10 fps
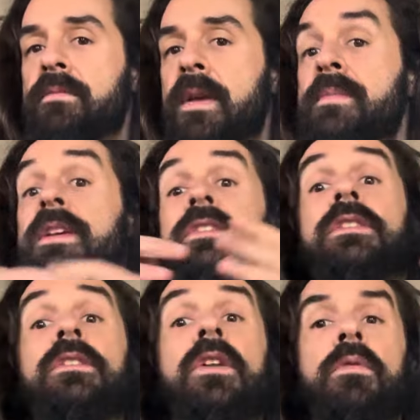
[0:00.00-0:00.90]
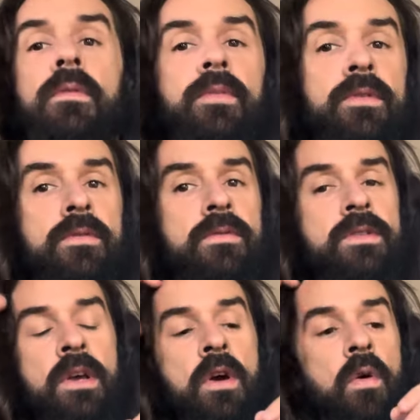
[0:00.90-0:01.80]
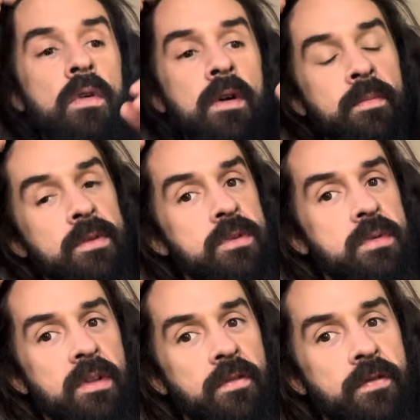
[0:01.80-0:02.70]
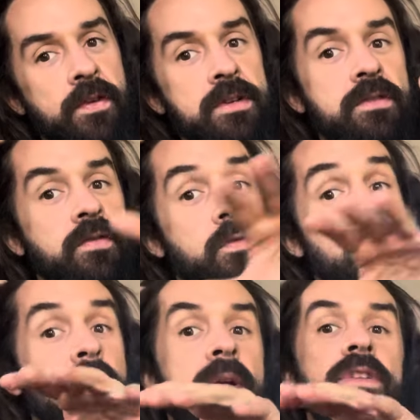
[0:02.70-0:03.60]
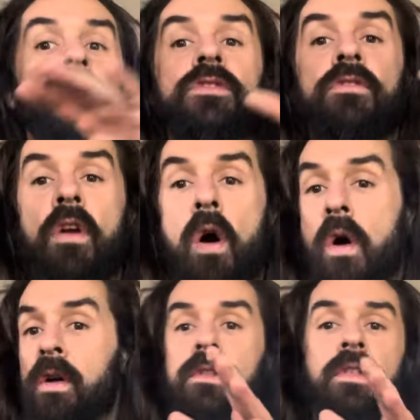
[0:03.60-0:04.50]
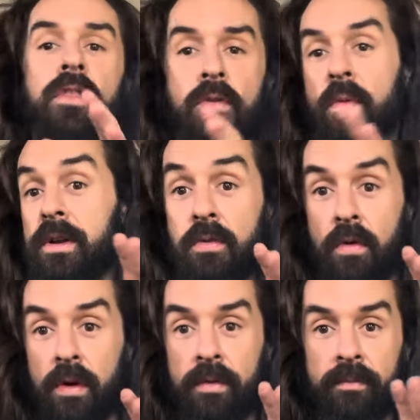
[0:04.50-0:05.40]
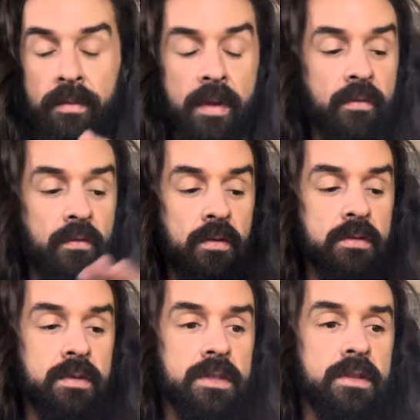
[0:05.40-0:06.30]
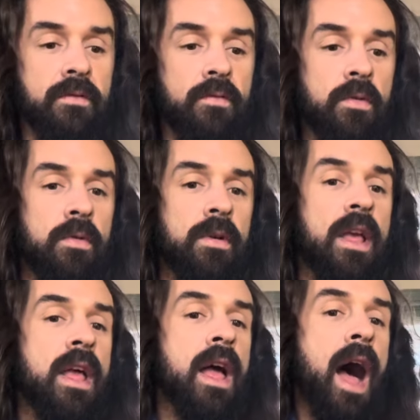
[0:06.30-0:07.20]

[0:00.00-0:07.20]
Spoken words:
maybe a slower blues or a blues where the first 4 measures are all the 1 chord, right? Before it switches to the 4 chord.